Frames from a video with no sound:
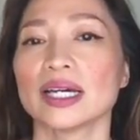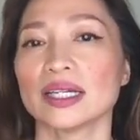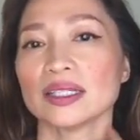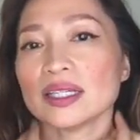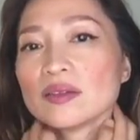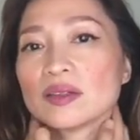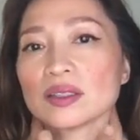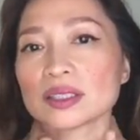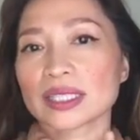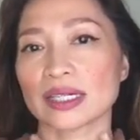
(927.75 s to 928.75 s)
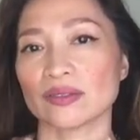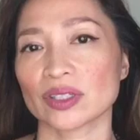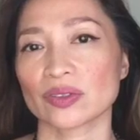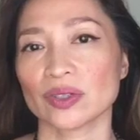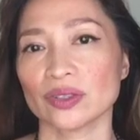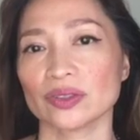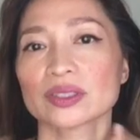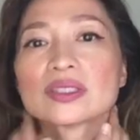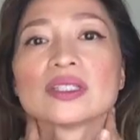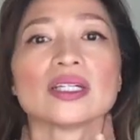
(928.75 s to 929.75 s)
And then side of the throat,
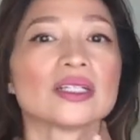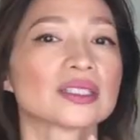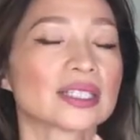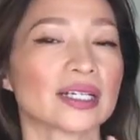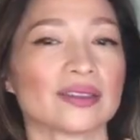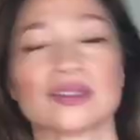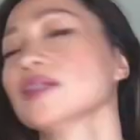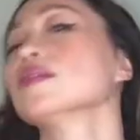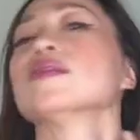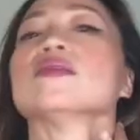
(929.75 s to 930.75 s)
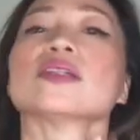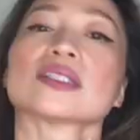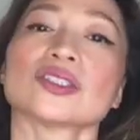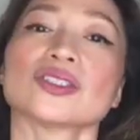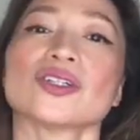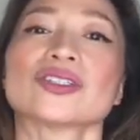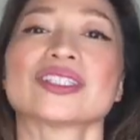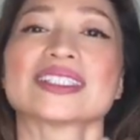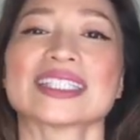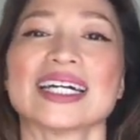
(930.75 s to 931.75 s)
side next
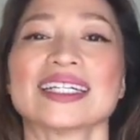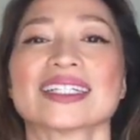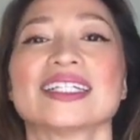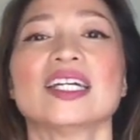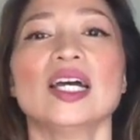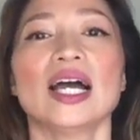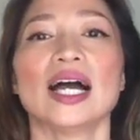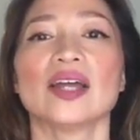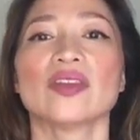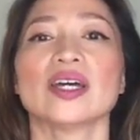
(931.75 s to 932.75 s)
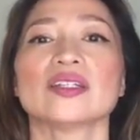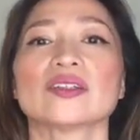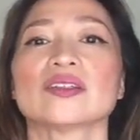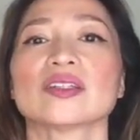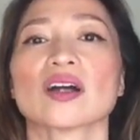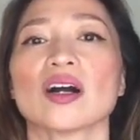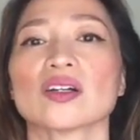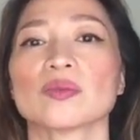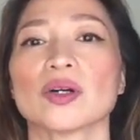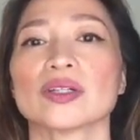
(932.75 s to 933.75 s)
shoulders, yeah, good. And then the
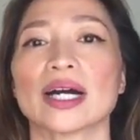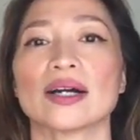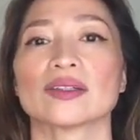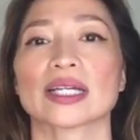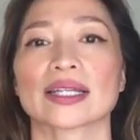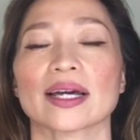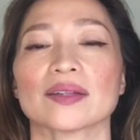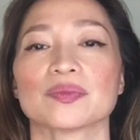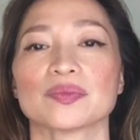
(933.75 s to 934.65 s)
collarbone out like that.